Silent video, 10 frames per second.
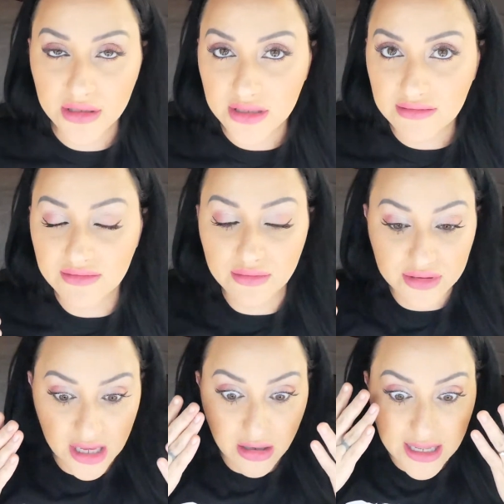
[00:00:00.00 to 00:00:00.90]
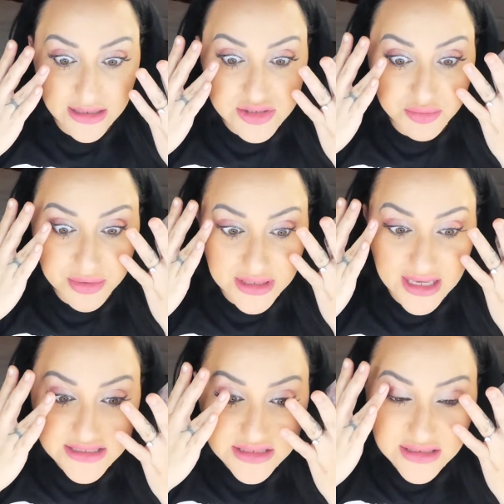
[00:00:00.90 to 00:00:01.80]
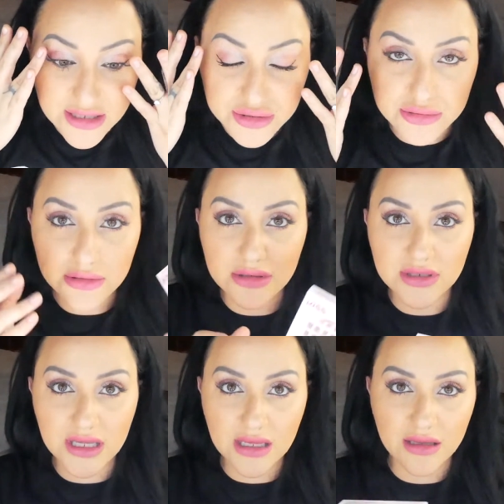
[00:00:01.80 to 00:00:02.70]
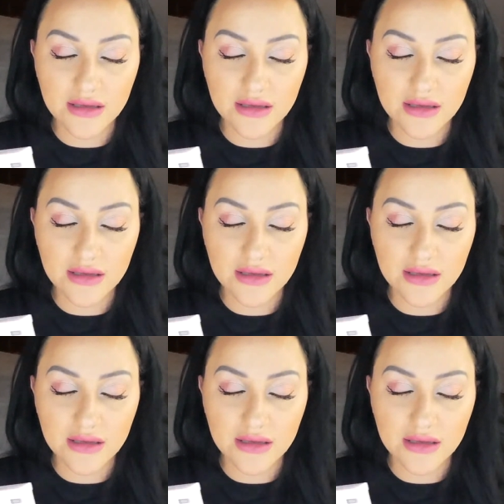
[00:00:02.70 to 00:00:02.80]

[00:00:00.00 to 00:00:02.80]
even though they are like super nice and natural looking,